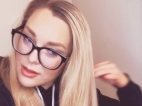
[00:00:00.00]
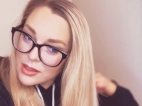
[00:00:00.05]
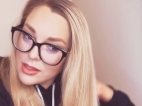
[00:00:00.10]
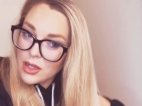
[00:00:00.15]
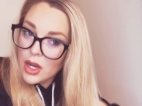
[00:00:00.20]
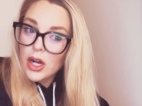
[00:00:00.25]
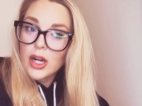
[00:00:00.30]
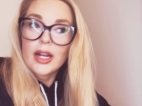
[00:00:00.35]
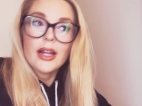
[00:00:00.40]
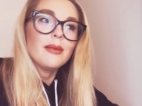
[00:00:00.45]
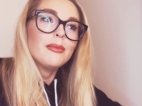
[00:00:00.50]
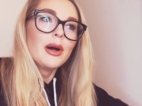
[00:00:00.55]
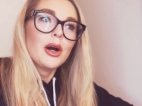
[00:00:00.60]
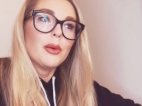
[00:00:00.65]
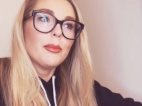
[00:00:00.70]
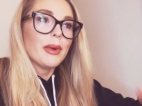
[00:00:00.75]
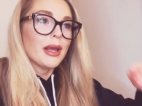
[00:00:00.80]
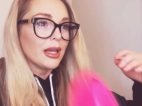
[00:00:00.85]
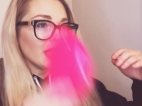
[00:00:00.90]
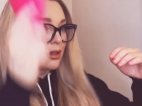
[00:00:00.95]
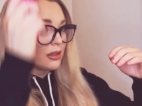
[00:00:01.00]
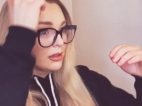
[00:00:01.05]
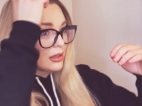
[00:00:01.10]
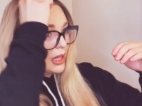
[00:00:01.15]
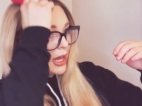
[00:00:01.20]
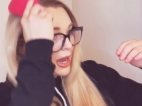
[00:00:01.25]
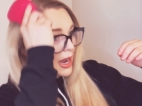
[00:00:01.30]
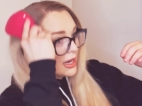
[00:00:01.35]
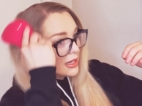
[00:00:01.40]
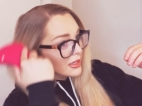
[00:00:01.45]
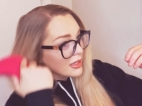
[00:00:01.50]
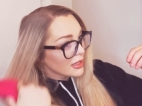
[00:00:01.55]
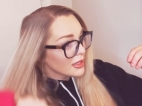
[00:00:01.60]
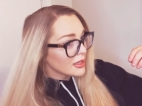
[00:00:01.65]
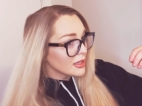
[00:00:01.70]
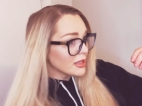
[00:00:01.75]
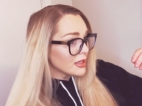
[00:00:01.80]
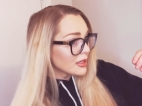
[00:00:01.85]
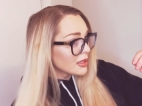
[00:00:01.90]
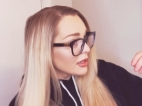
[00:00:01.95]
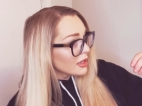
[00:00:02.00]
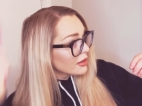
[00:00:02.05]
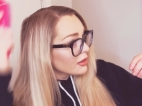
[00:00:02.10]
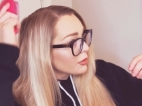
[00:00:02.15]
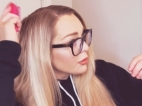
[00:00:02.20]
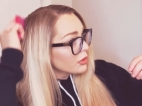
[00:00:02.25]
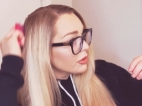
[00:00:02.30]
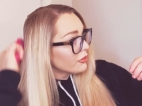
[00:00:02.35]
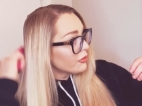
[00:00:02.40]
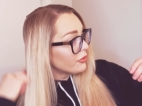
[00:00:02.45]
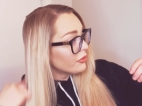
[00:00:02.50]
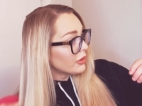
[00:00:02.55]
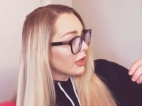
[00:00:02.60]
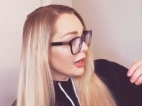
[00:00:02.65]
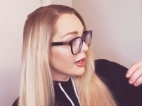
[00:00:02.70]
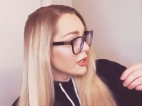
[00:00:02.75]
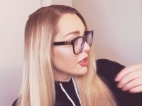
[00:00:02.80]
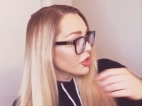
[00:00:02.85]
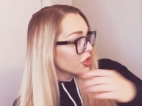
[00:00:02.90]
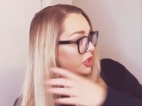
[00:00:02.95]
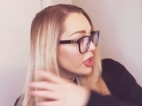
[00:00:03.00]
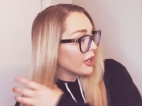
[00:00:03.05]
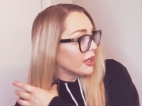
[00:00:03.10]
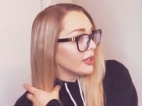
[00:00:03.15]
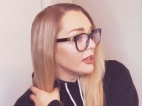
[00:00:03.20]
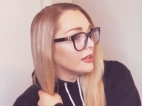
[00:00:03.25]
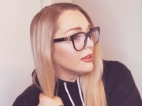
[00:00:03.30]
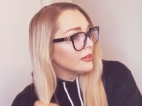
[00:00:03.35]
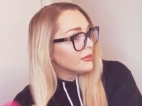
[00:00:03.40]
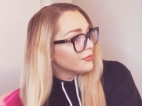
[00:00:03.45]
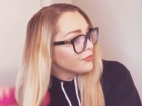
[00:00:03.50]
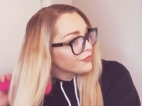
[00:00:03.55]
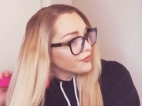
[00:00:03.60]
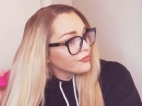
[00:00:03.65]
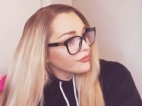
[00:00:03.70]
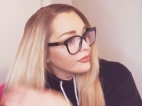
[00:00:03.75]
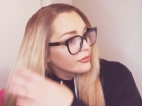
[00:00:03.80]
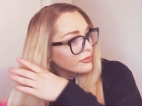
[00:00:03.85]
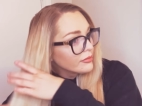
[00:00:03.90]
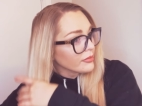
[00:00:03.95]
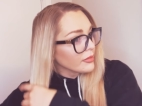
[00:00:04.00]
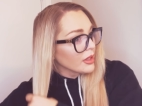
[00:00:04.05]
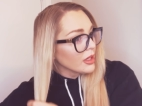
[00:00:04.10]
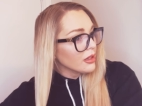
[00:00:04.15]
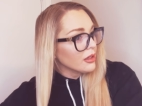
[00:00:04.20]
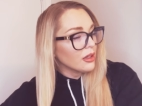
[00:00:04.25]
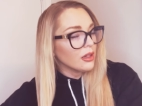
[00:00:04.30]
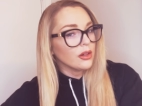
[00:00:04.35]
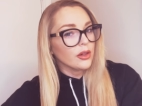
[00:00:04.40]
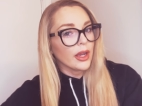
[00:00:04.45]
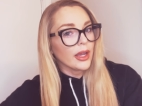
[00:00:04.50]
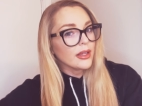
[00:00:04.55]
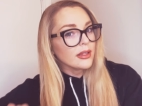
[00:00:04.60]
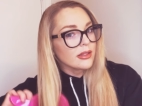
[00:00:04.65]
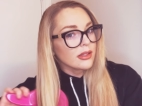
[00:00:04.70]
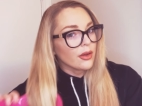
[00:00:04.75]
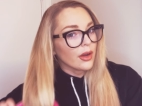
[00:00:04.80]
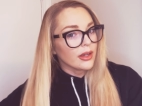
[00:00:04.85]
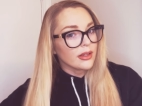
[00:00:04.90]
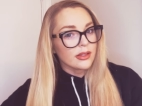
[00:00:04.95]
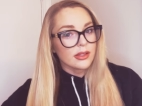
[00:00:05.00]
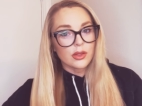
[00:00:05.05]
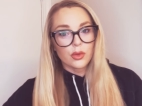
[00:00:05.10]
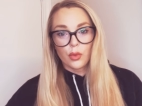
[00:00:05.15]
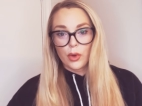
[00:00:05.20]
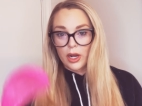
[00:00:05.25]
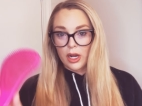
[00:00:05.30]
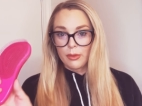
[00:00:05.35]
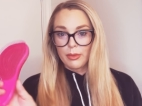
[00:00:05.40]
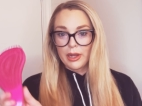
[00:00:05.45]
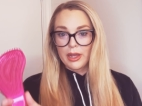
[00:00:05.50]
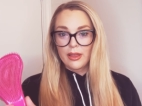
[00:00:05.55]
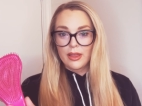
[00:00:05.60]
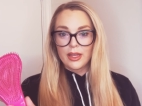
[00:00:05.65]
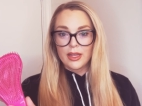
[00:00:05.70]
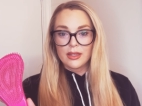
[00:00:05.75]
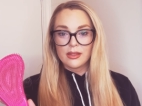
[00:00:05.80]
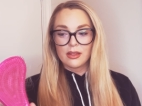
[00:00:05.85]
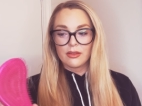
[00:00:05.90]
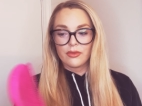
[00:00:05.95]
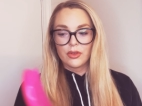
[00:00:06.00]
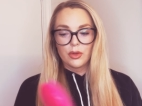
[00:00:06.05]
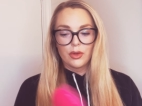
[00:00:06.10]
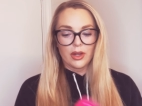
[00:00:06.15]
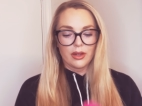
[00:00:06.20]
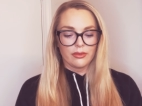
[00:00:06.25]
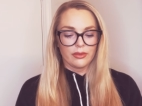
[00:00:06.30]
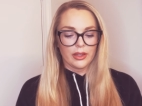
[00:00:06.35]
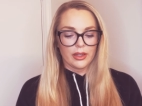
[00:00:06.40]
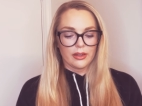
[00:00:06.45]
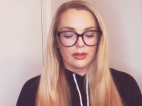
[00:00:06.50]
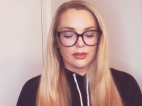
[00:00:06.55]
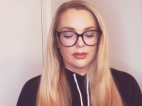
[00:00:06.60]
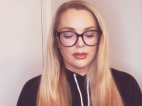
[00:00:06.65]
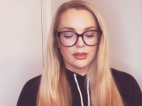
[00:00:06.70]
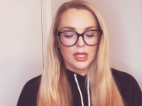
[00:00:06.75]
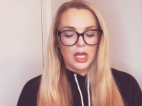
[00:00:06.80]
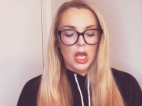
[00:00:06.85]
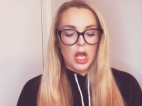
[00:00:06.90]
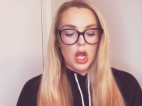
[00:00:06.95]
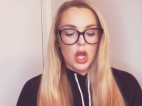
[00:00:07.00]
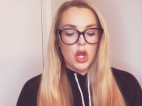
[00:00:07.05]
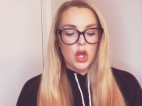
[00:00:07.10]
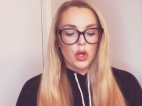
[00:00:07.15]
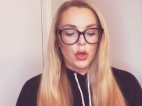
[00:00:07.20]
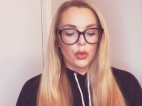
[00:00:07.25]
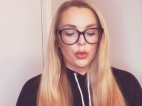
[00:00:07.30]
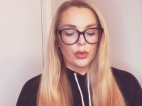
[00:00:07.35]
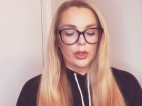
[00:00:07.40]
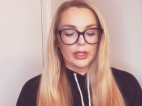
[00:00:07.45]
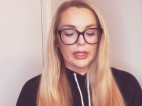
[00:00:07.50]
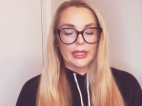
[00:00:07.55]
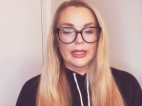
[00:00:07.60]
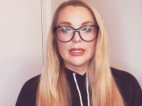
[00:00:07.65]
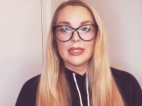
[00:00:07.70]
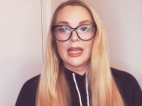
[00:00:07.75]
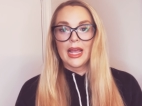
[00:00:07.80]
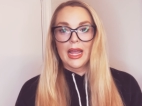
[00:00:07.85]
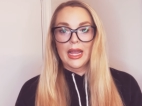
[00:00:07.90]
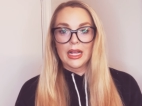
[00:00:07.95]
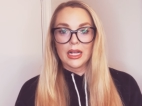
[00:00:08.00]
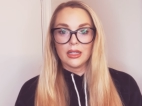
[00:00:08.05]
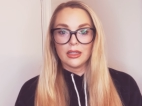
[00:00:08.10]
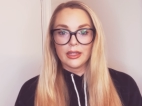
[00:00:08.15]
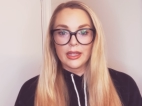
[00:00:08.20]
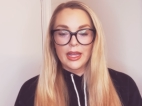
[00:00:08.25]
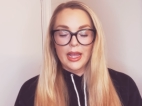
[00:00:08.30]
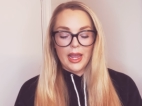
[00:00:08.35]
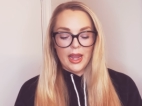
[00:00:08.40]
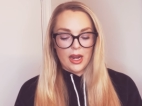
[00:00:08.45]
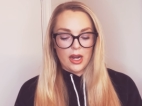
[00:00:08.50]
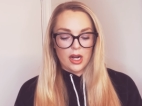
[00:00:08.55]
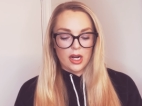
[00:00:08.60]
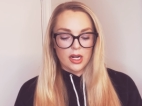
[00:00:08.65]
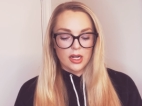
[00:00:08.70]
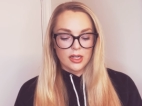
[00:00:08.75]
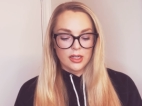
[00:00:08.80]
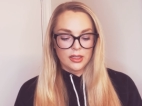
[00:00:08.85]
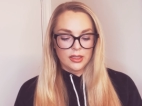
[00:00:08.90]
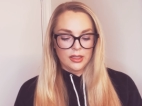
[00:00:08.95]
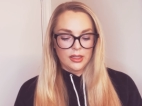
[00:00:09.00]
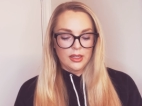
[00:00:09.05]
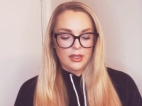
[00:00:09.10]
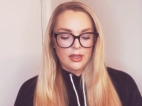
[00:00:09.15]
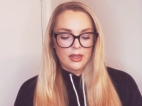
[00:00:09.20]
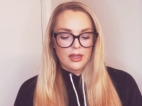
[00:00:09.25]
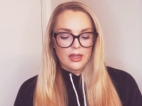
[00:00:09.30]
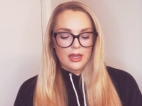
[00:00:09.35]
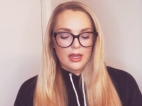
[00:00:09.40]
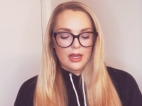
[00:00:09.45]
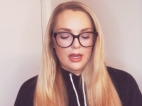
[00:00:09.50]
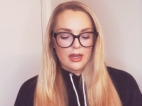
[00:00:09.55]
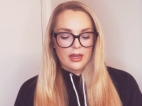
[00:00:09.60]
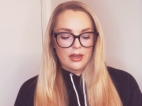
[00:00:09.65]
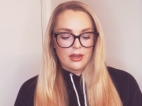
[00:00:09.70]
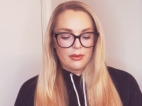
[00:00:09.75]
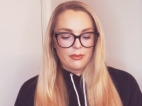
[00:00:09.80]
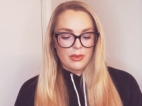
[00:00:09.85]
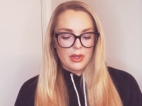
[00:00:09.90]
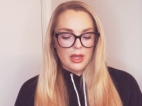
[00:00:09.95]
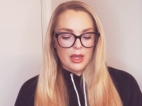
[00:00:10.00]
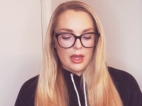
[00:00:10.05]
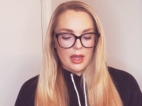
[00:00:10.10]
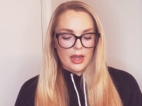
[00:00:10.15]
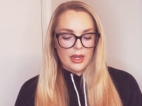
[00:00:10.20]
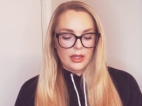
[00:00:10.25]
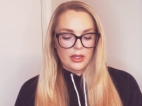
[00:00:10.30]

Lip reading: sorry about my glasses and the reflection. Okay, so I swear by these if you have like really tangly hair. I